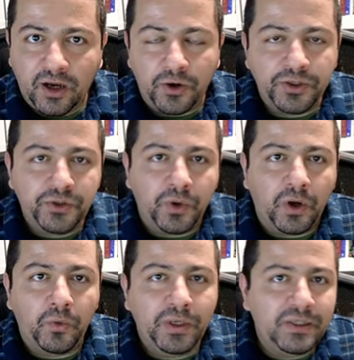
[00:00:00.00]
Aren't you
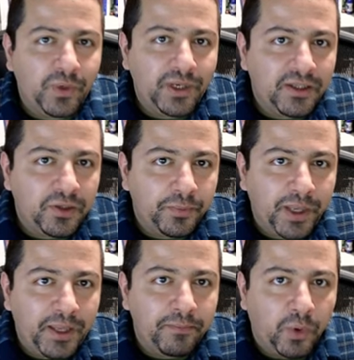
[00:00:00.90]
always willing to
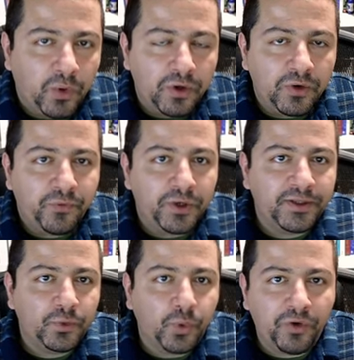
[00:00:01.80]
pay more for
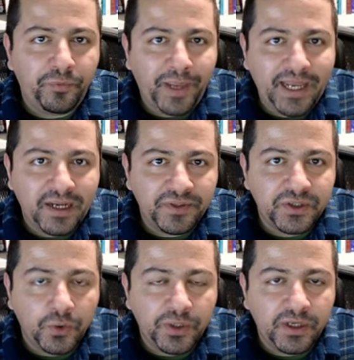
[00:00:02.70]
a 12 pack of
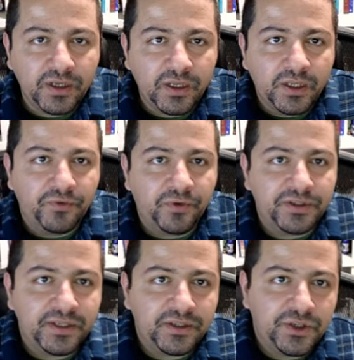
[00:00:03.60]
soda
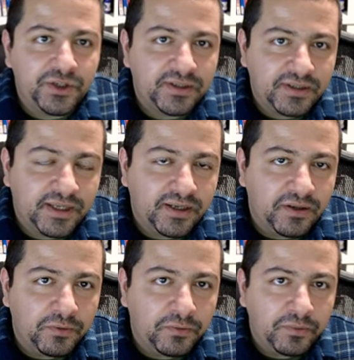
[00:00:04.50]
versus just a
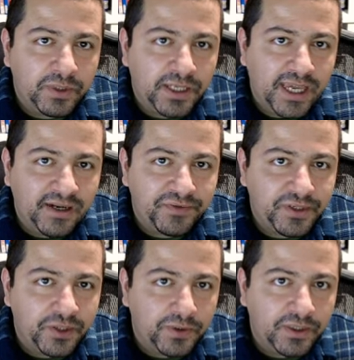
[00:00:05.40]
single can of
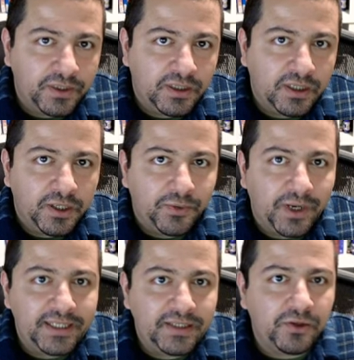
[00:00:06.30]
soda?
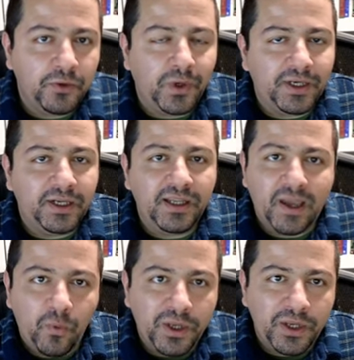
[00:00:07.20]
right? So you want to look
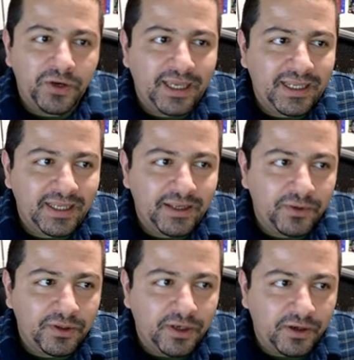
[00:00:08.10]
at what you're getting in
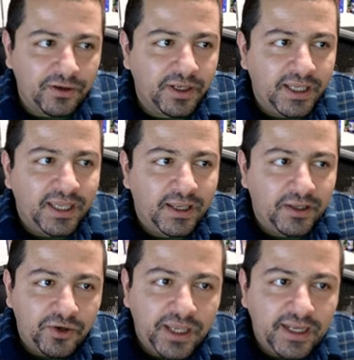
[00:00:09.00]
return,
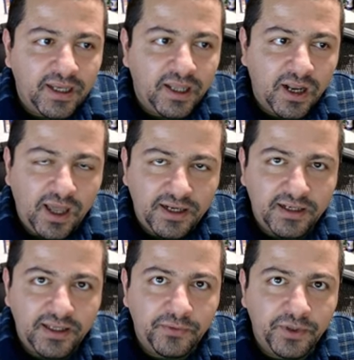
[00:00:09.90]
and you're getting a
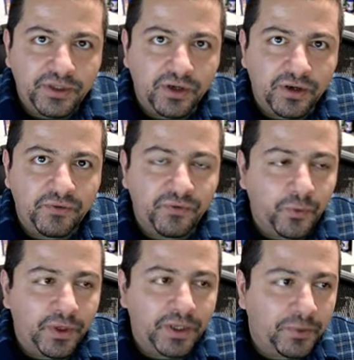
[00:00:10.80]
lot in return
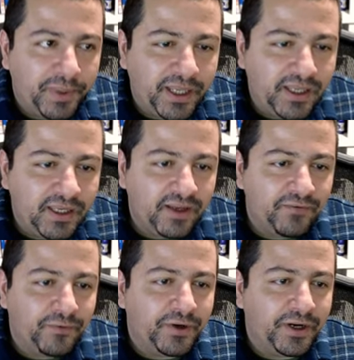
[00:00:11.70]
for what you're paying
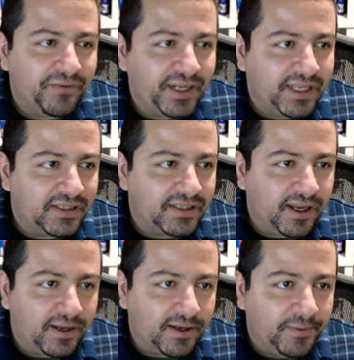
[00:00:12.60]
for NVIDIA
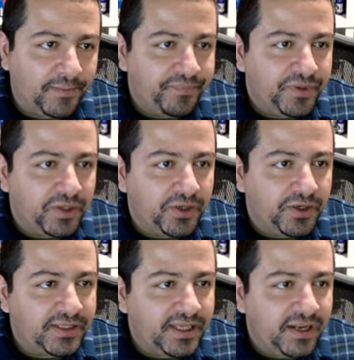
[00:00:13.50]
stock. You
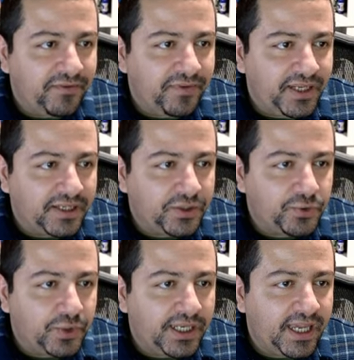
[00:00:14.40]
can see NVIDIA is
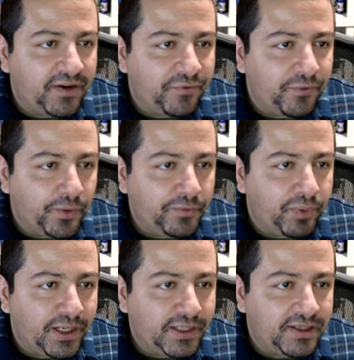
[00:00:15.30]
trading at a
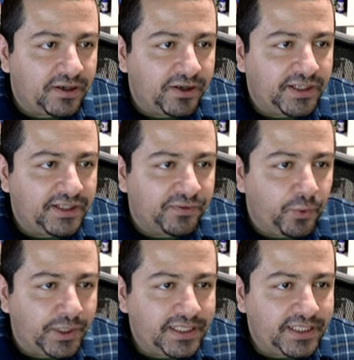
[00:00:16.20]
forward price to earnings of
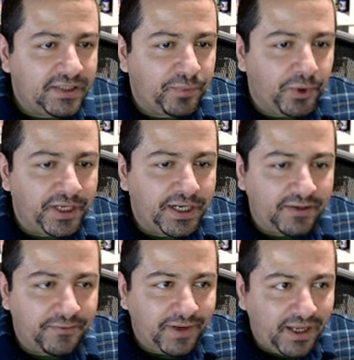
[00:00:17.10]

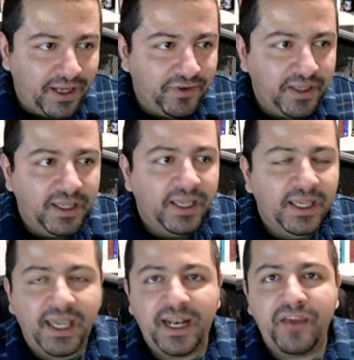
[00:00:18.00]
26.95,
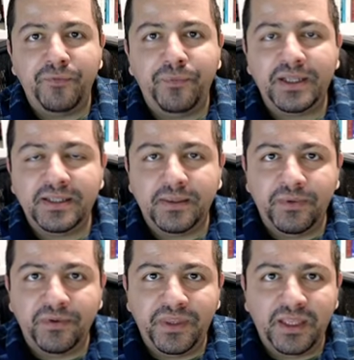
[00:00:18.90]
and I've brought
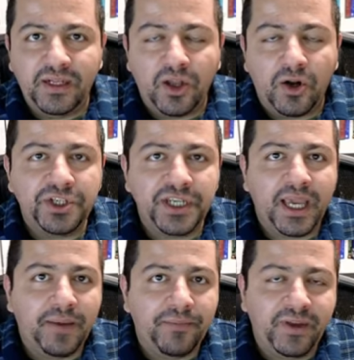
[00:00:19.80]
some of the large
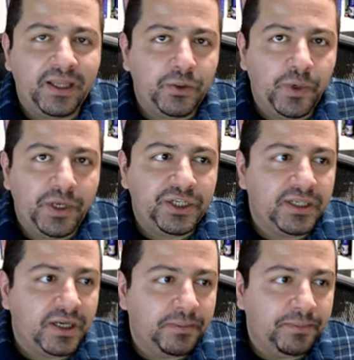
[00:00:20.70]
cap
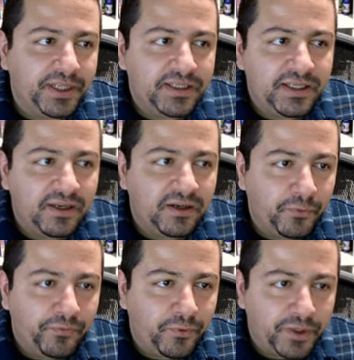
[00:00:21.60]
valuation companies
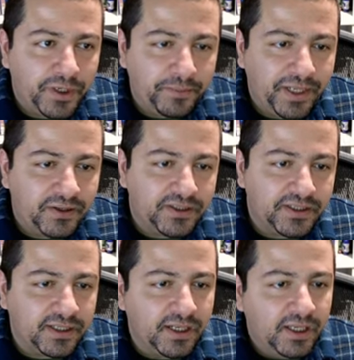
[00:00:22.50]
here for
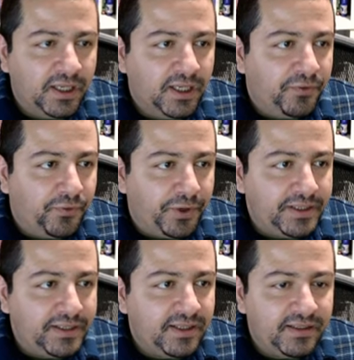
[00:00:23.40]
comparison. For
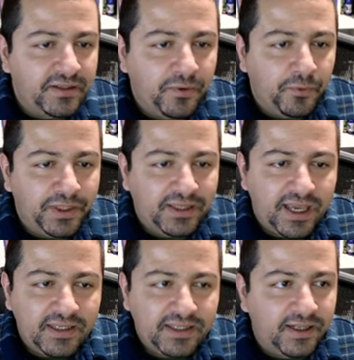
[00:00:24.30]
instance, with
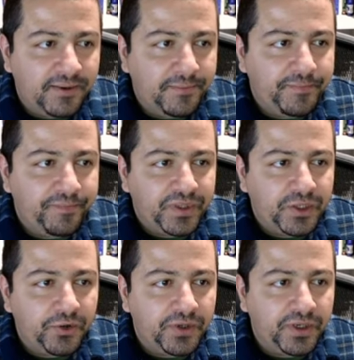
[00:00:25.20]
Tesla,
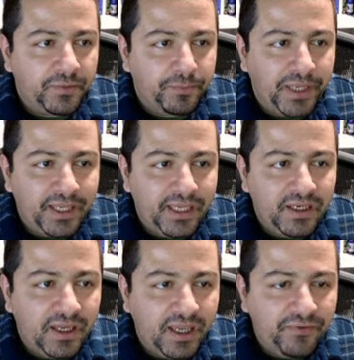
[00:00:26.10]
you're
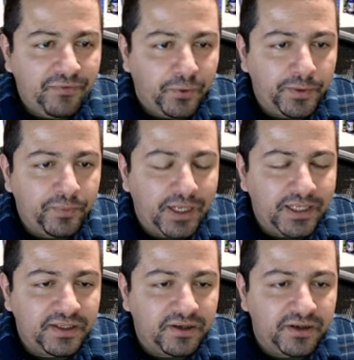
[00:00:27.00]
paying a forward
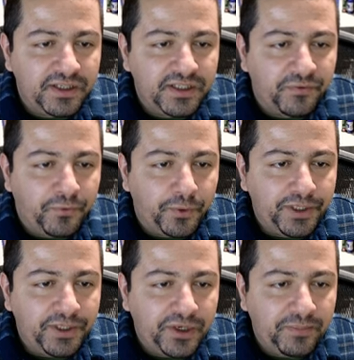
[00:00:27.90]
price to earnings of
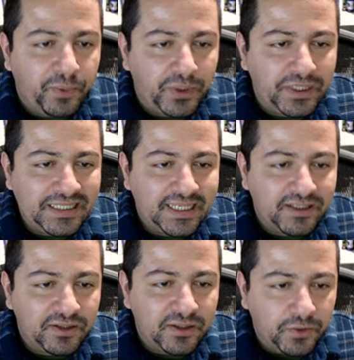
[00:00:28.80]

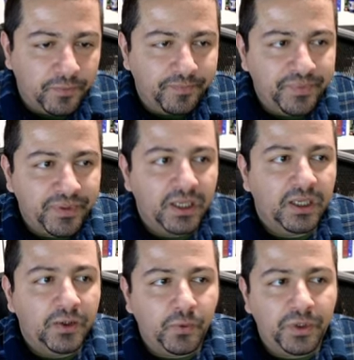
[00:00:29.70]
43.62
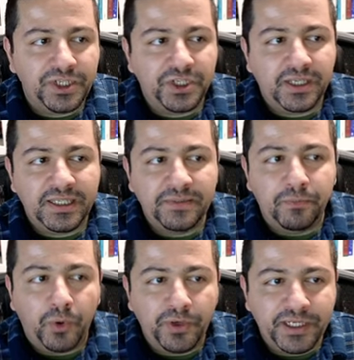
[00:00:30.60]
which is
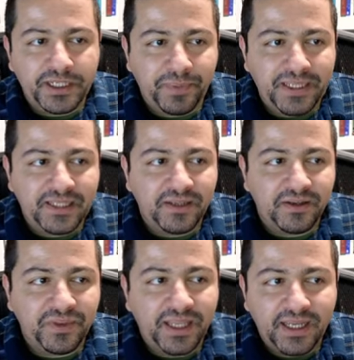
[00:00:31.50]
more
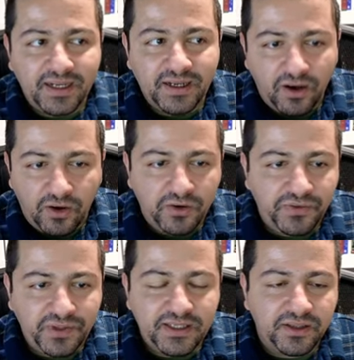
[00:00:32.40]
expensive than all
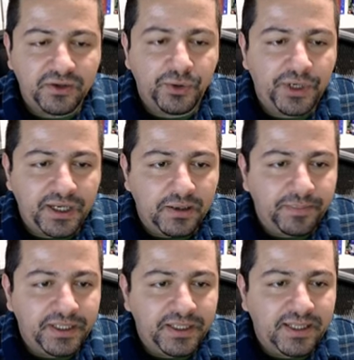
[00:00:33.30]
of these other three
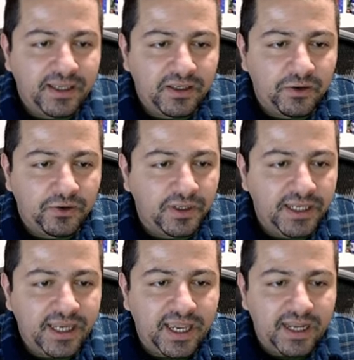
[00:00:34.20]
companies that you're
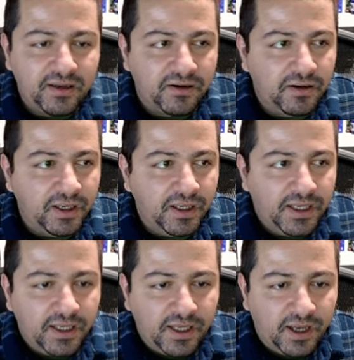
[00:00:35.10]
looking at here
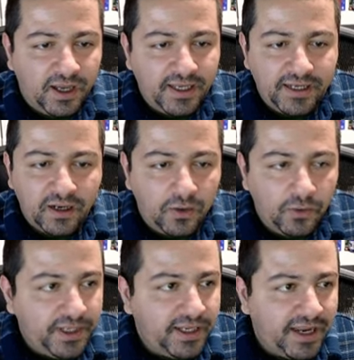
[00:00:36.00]
uh,
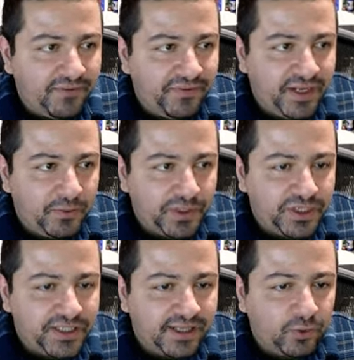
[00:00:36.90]
including Nvidia,
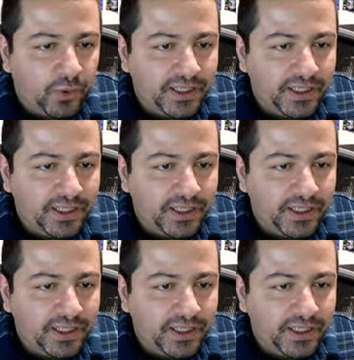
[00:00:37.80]
which is at